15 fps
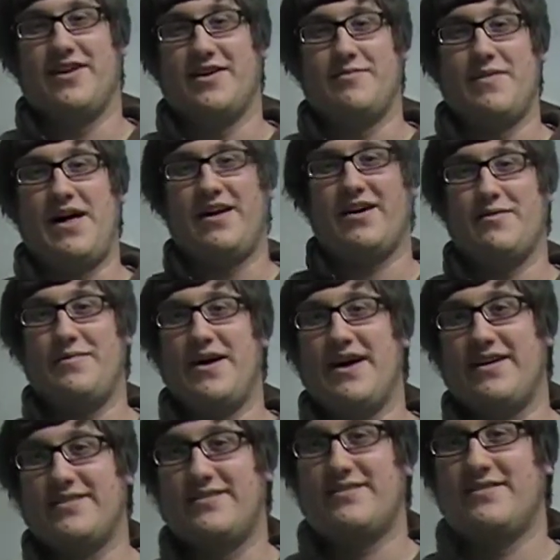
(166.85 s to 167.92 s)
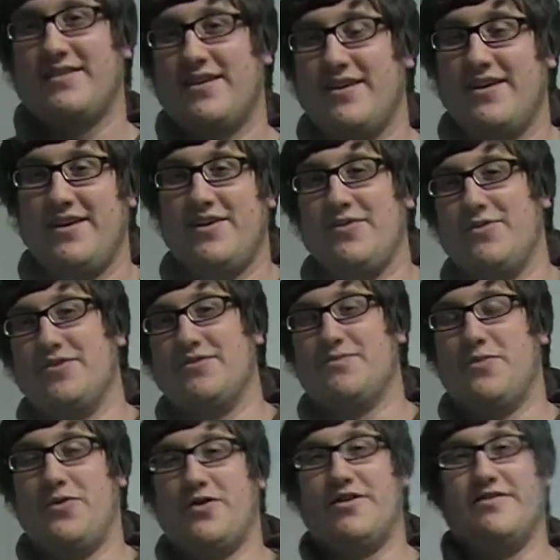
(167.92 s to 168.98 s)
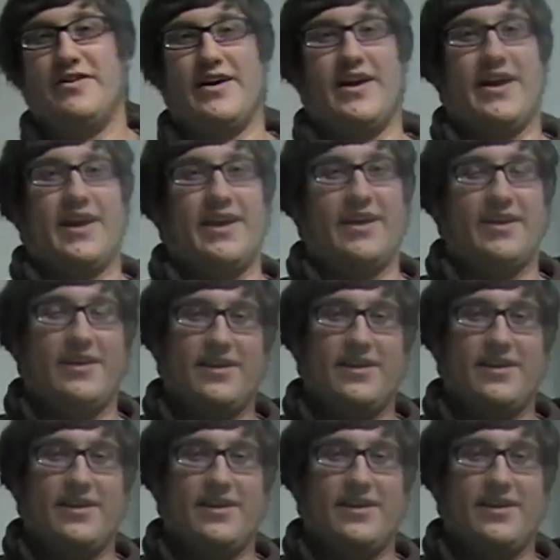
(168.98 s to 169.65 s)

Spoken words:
and Malcolm X was more of a